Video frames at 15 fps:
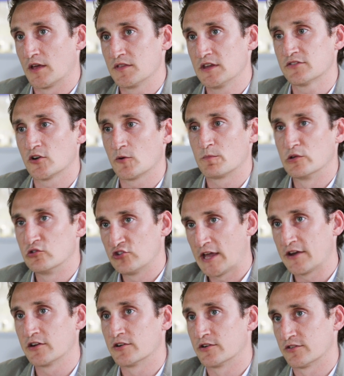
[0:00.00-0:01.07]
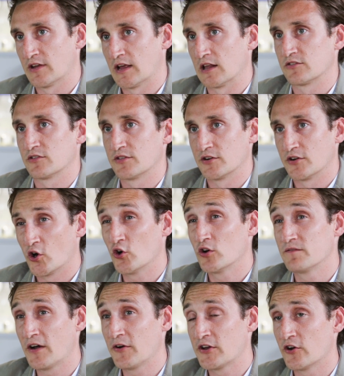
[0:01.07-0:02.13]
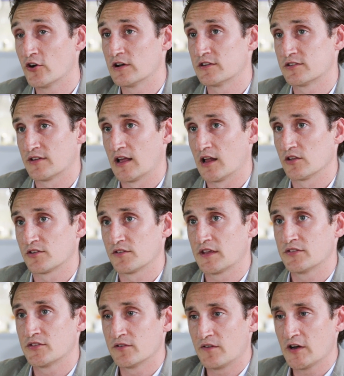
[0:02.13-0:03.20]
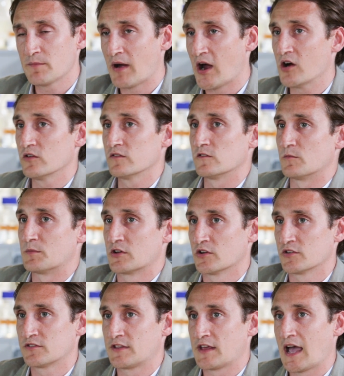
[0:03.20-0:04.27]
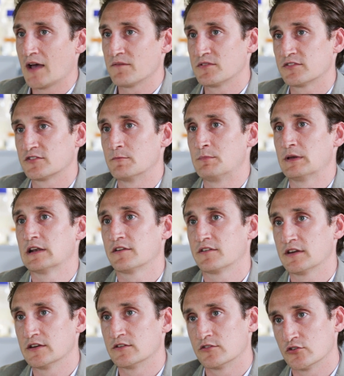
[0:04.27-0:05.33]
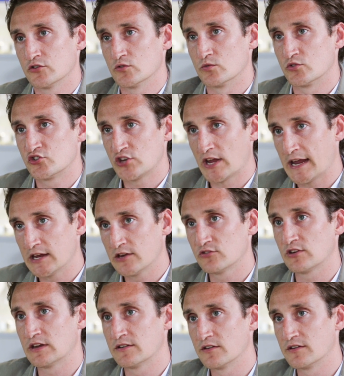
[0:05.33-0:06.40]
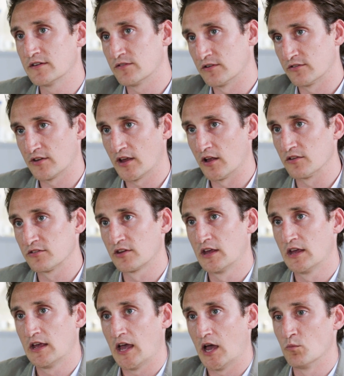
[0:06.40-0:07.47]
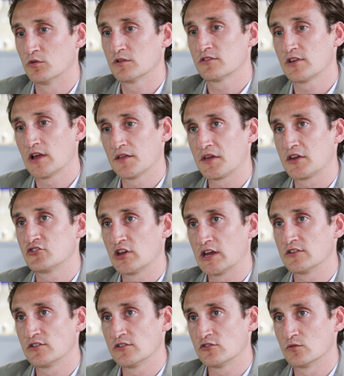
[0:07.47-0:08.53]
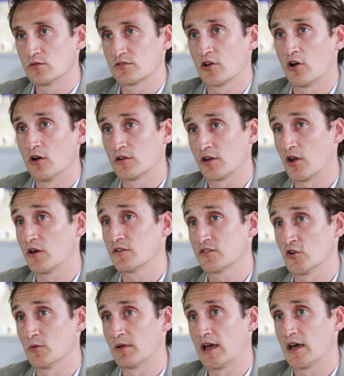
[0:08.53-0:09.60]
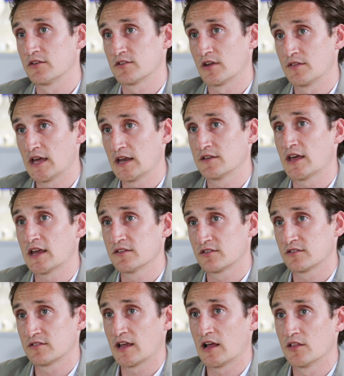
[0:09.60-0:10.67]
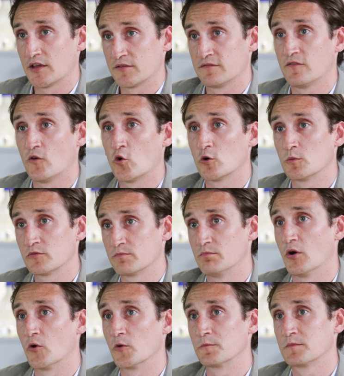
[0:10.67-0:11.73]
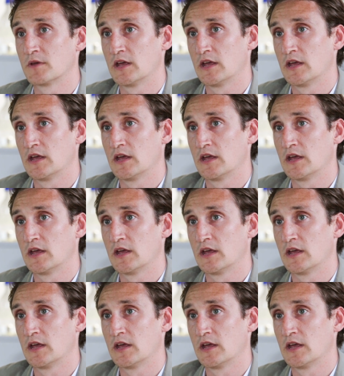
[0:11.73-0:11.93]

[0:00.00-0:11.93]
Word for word: And these are progenitor cells, so they're er very early cells. And they, are very powerful because they have this ability to change into different cells. And one cell they change into is called an osteoblast, and that, that is a cell that forms bone.